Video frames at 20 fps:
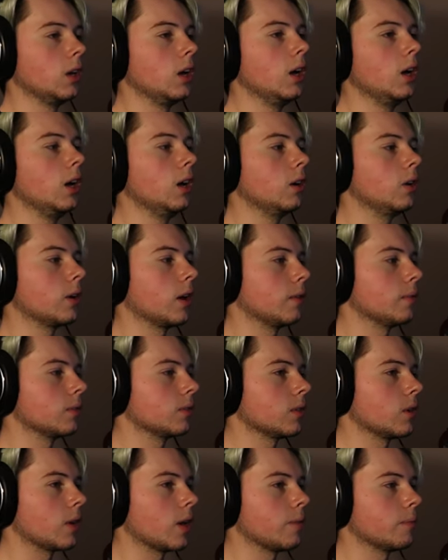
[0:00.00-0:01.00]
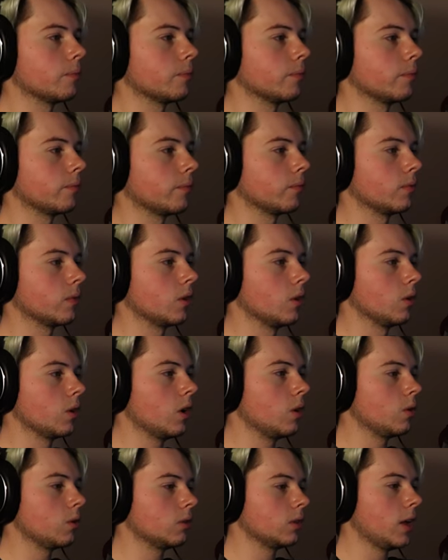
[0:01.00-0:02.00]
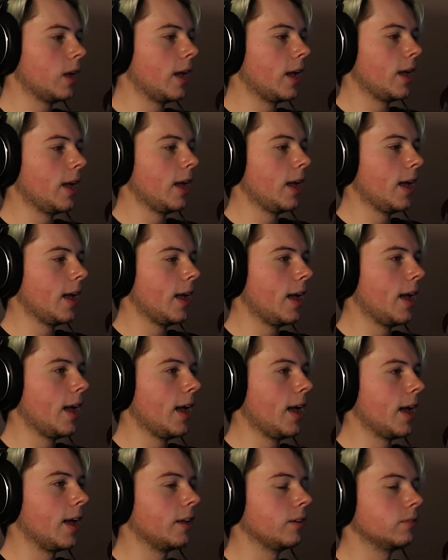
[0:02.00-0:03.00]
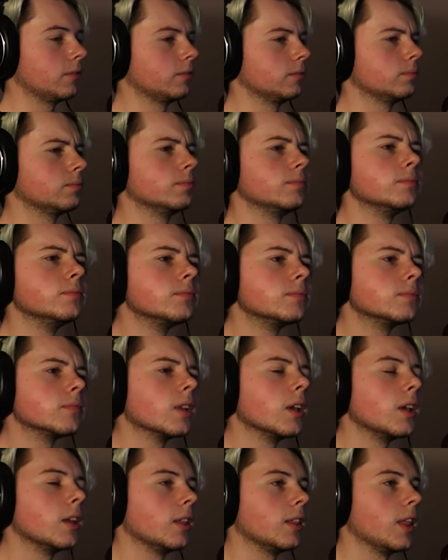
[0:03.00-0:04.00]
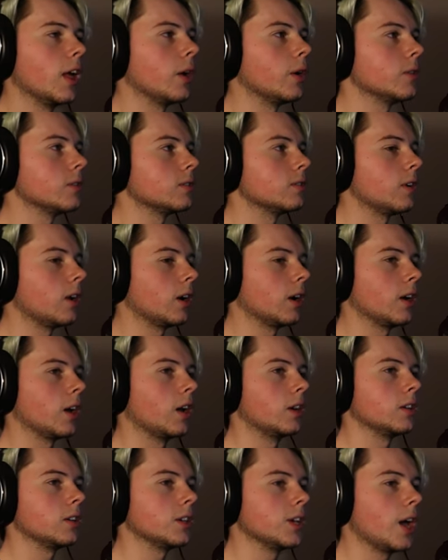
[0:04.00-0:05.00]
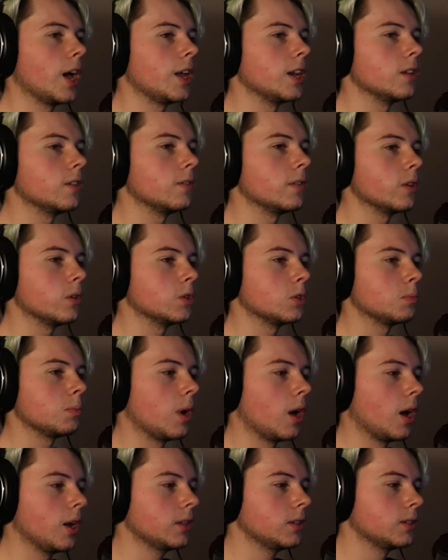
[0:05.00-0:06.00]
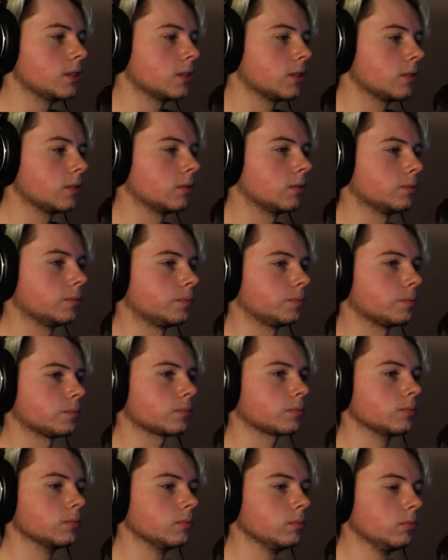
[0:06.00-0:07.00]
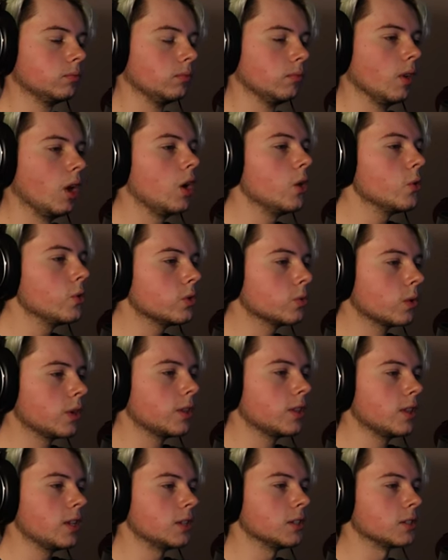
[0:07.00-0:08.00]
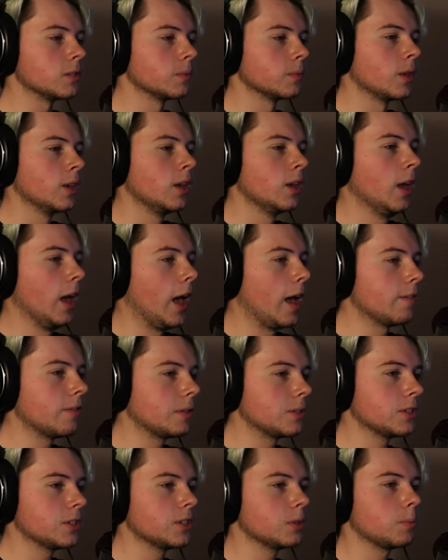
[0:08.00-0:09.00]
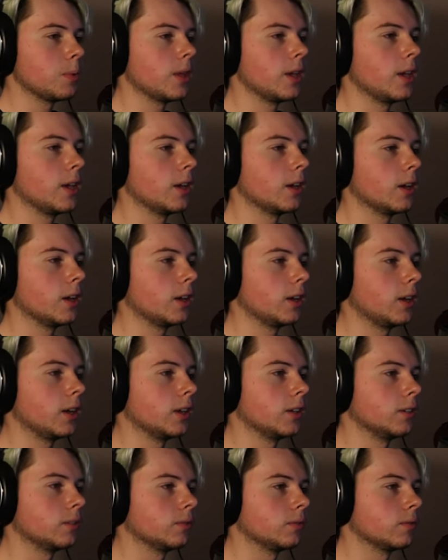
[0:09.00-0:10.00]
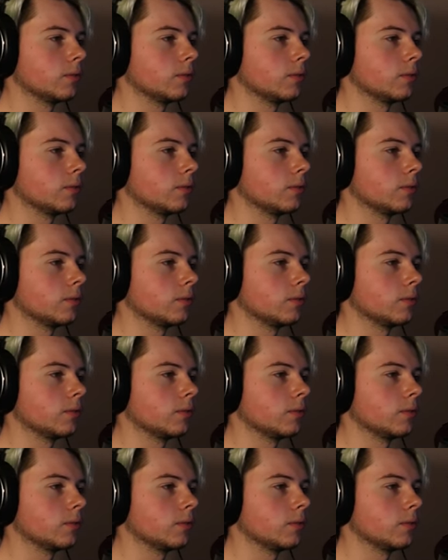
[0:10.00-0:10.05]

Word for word: Uh, okay, okay. Oh, ah, ah, ah. That was very unkind of those pots. Oh, this is one of these. Ever since playing uh,